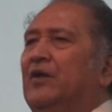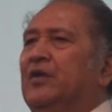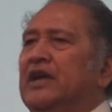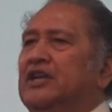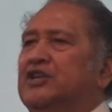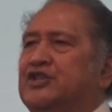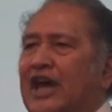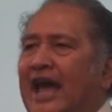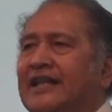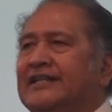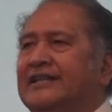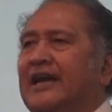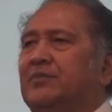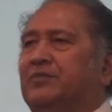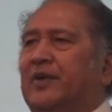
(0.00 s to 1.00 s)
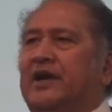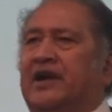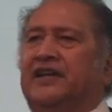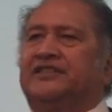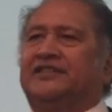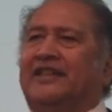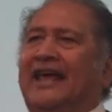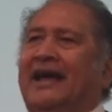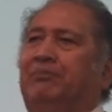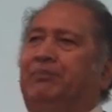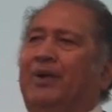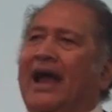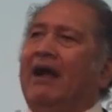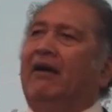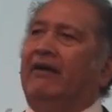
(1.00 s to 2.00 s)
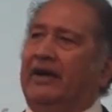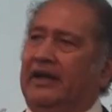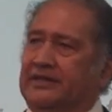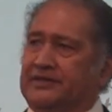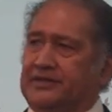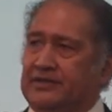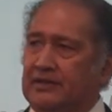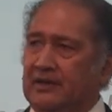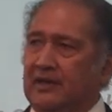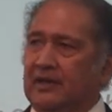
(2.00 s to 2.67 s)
rejected because their parents